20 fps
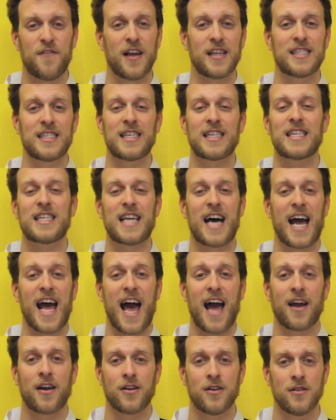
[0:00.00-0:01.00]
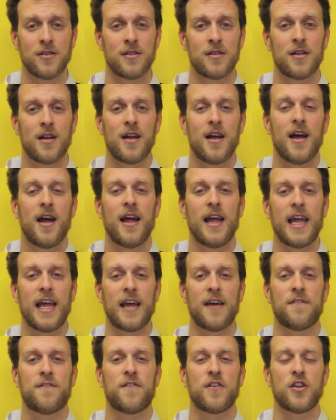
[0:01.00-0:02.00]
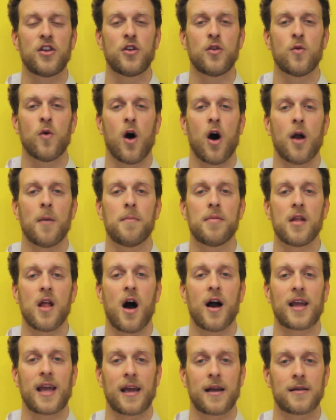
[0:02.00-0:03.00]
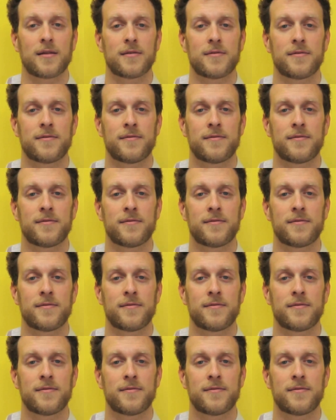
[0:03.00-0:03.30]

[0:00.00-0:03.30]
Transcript: facing to the diagonal if you are blocking.